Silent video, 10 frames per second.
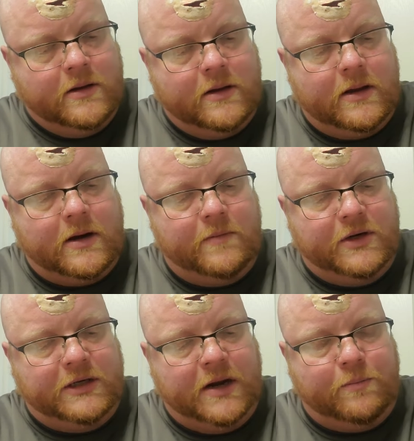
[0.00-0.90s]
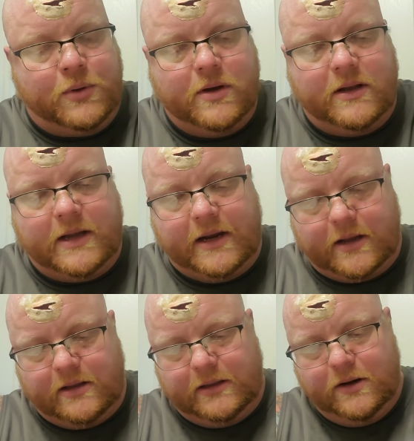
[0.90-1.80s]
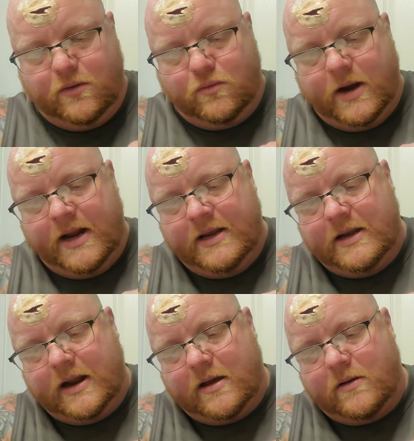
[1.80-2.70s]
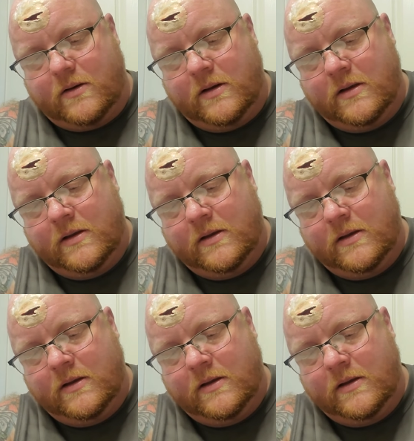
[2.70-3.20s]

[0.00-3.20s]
And I'm just going to put like a little red down.